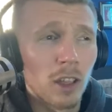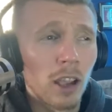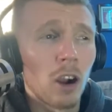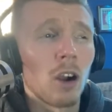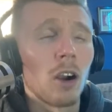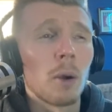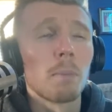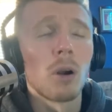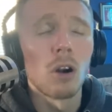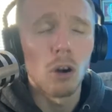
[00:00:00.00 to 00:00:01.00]
They are
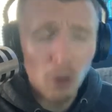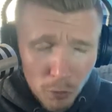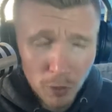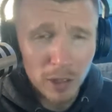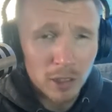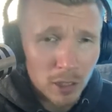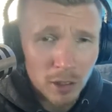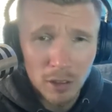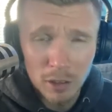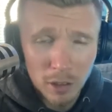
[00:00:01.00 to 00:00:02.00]
perfect
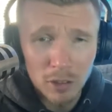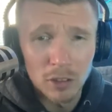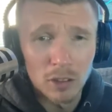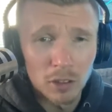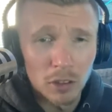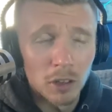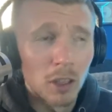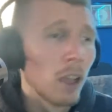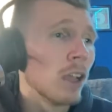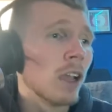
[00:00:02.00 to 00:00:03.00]
this season.
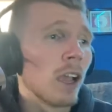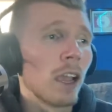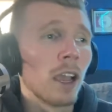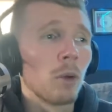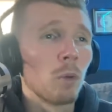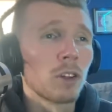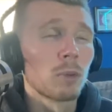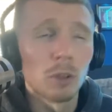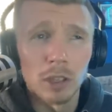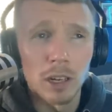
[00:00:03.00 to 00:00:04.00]
And what's
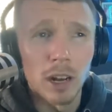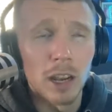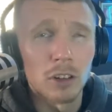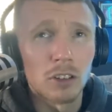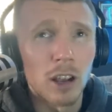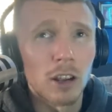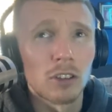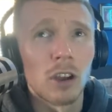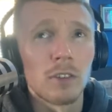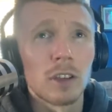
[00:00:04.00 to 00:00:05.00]
really going to knock your
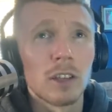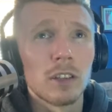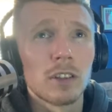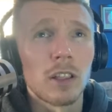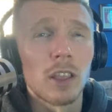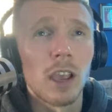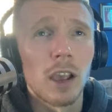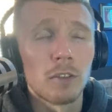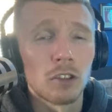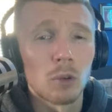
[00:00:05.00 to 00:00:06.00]
socks off is that they
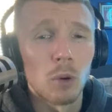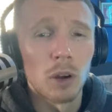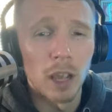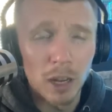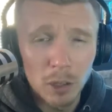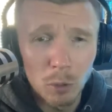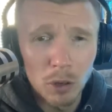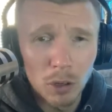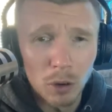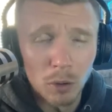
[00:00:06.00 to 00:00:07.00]
have scored
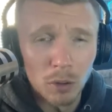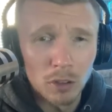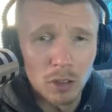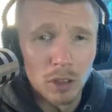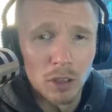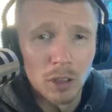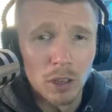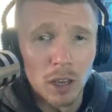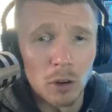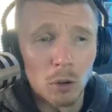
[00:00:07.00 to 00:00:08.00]
81 goals
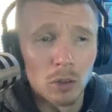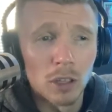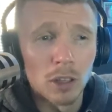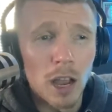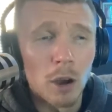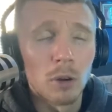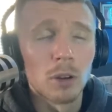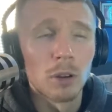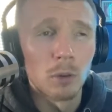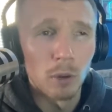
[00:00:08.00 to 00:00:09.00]
and only allowed,
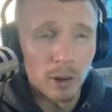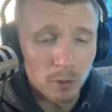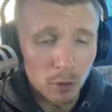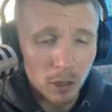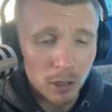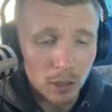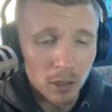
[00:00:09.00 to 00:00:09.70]
wait for it,